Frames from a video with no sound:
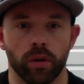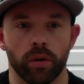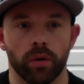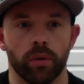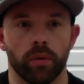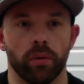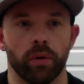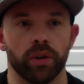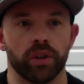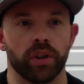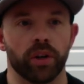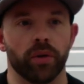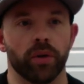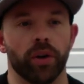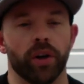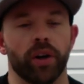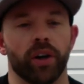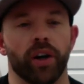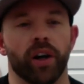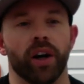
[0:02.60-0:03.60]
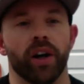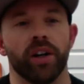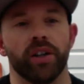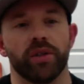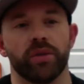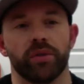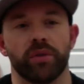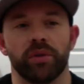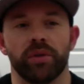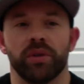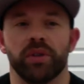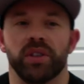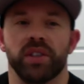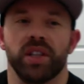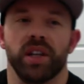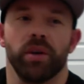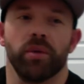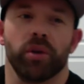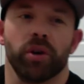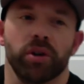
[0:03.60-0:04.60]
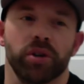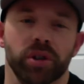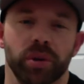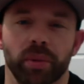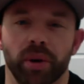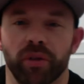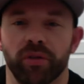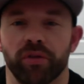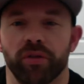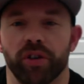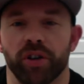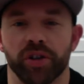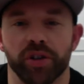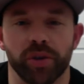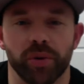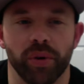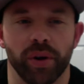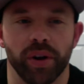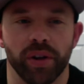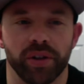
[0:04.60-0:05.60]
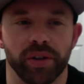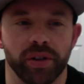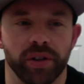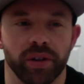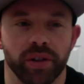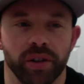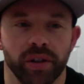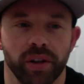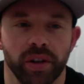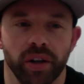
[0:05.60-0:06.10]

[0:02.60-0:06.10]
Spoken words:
What's going on, guys? Today we're going to talk about front squats.